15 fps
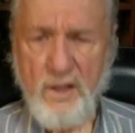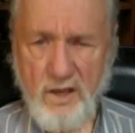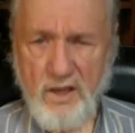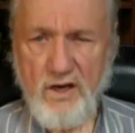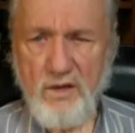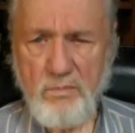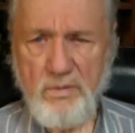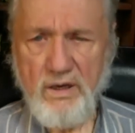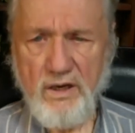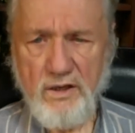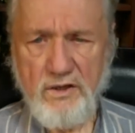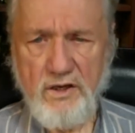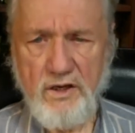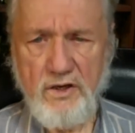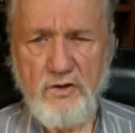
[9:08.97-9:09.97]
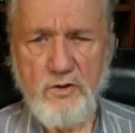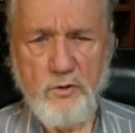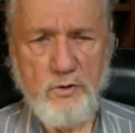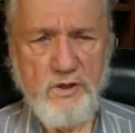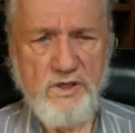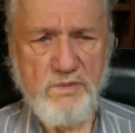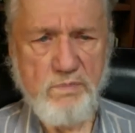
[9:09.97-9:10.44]
inability to
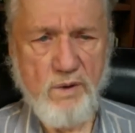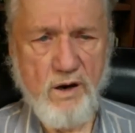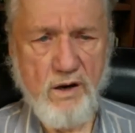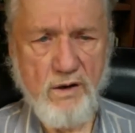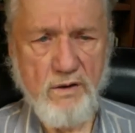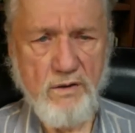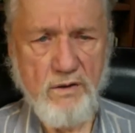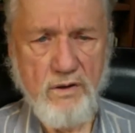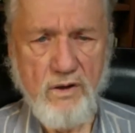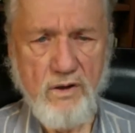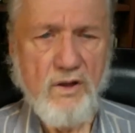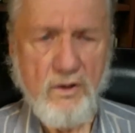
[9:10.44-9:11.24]
respond,